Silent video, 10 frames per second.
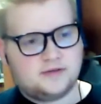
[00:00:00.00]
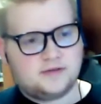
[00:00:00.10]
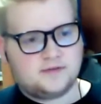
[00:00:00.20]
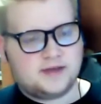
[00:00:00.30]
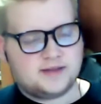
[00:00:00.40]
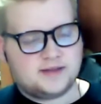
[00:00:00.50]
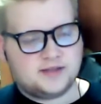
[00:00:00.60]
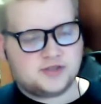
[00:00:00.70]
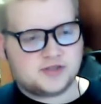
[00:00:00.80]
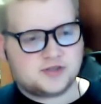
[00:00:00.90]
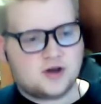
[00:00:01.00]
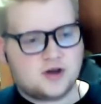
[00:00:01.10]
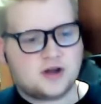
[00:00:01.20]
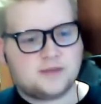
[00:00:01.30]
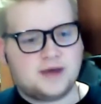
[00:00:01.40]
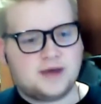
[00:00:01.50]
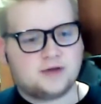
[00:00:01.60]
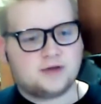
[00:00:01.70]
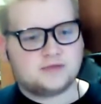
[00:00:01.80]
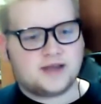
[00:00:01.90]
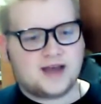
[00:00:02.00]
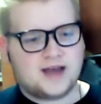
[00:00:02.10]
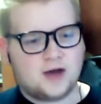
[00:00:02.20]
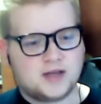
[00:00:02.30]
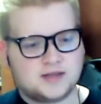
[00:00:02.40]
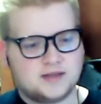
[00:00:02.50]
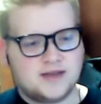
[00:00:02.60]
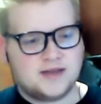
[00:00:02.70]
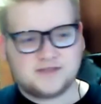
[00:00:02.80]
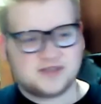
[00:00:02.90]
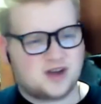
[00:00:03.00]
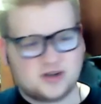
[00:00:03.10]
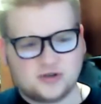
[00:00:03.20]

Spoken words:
like they just talk about like how like the left has gone